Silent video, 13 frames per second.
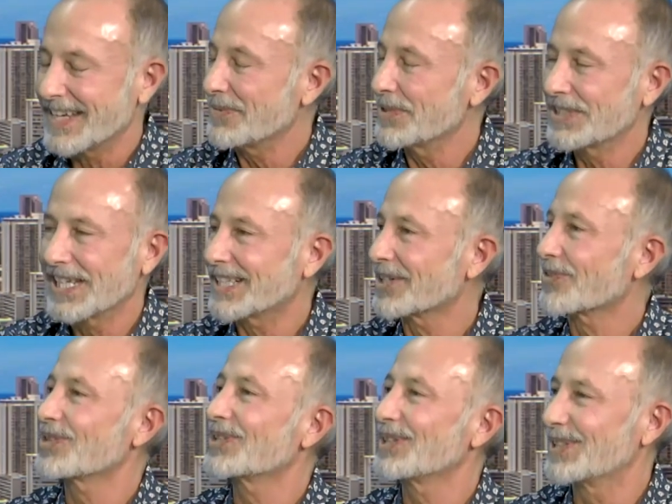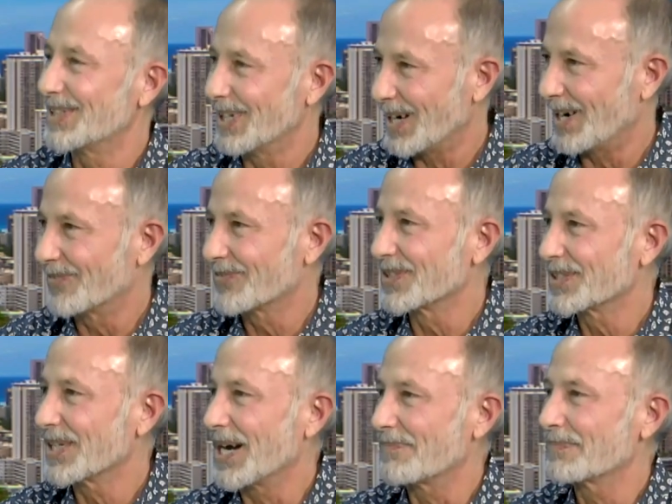would take a third off the
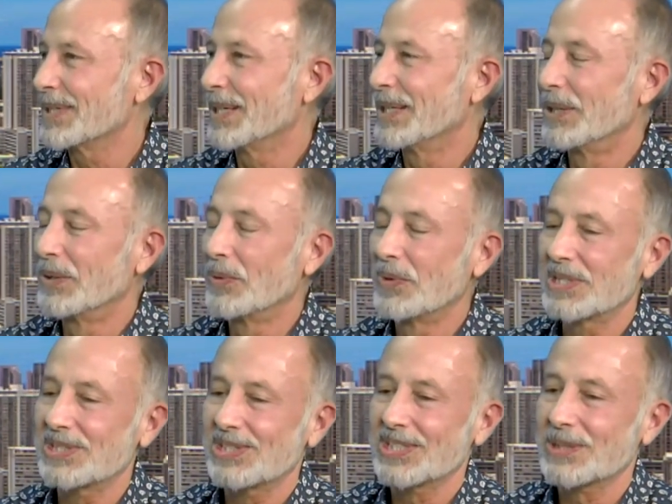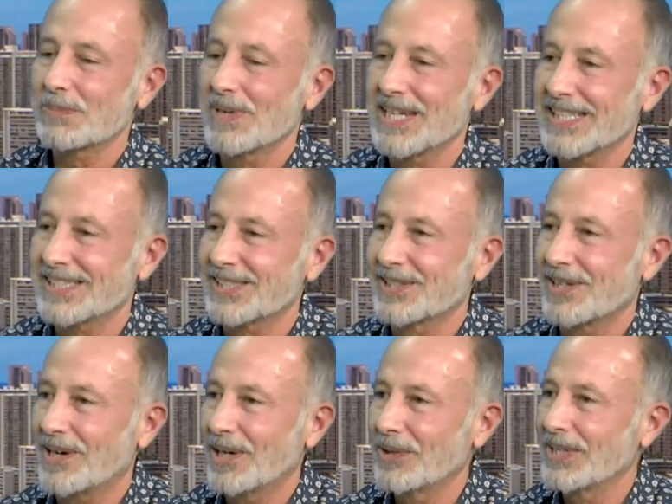top, which just makes an
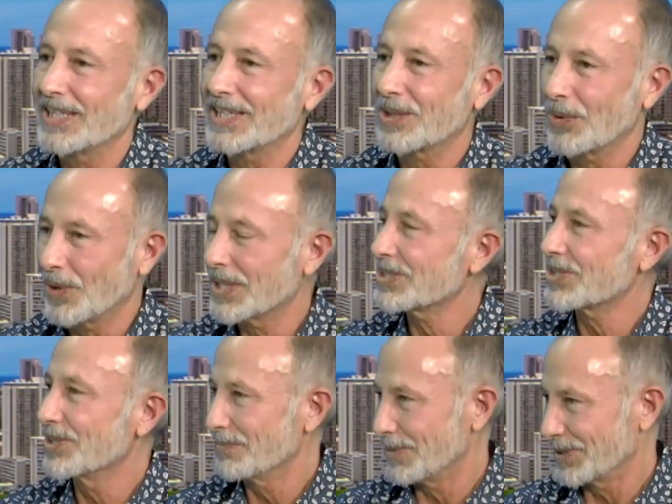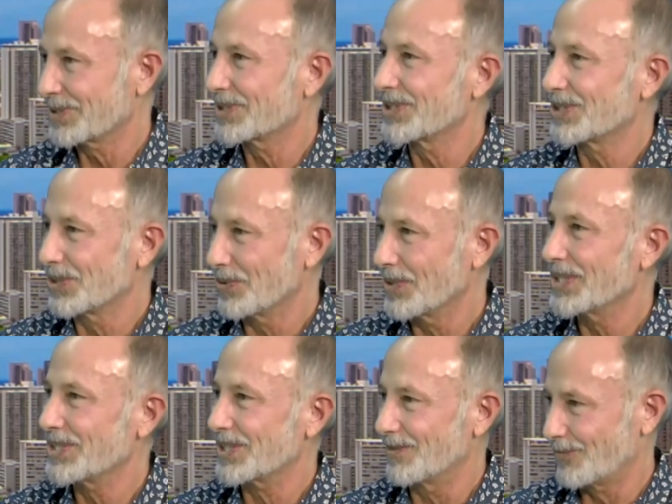already questionable
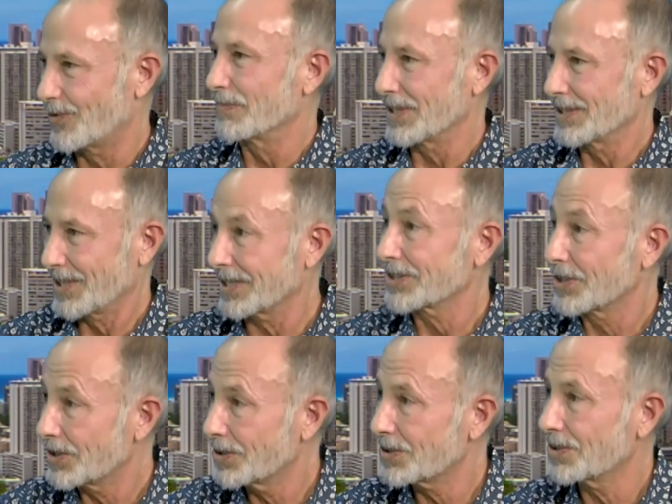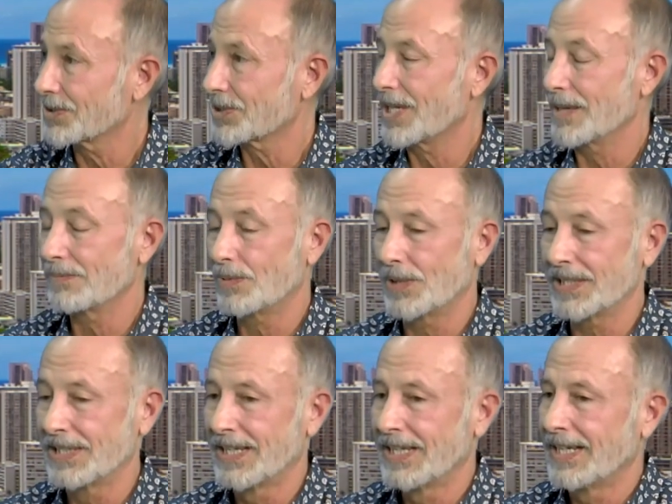situation from a constitutional standpoint
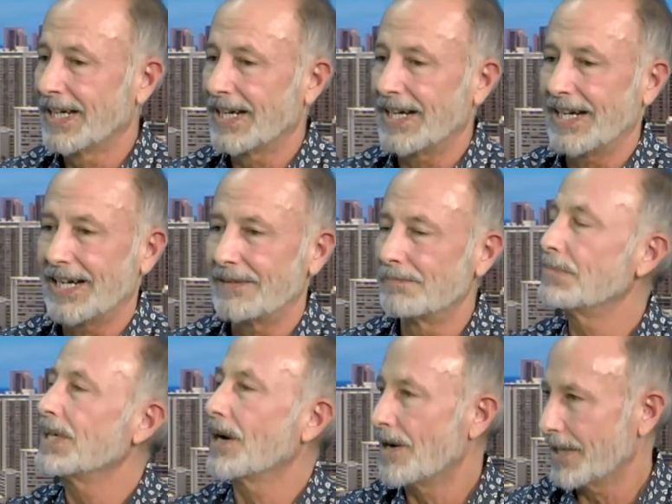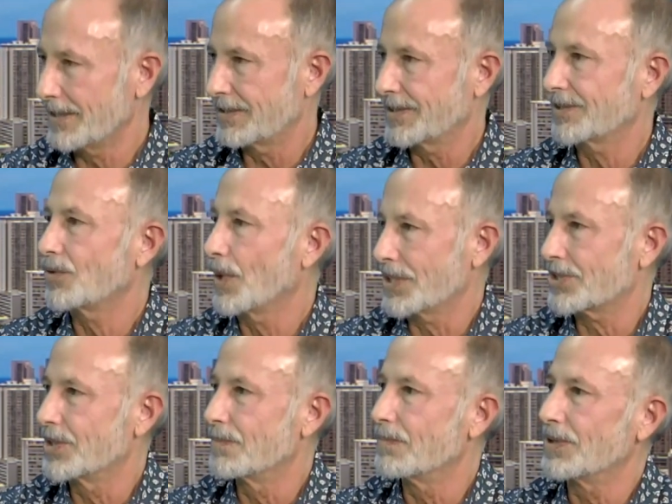um, beyond
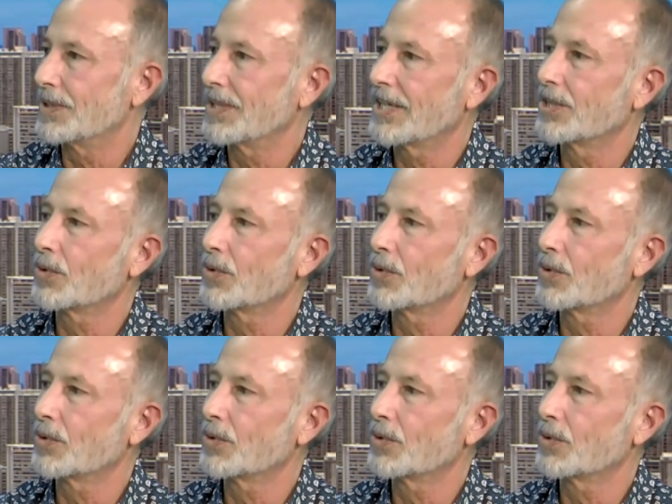questionable. In other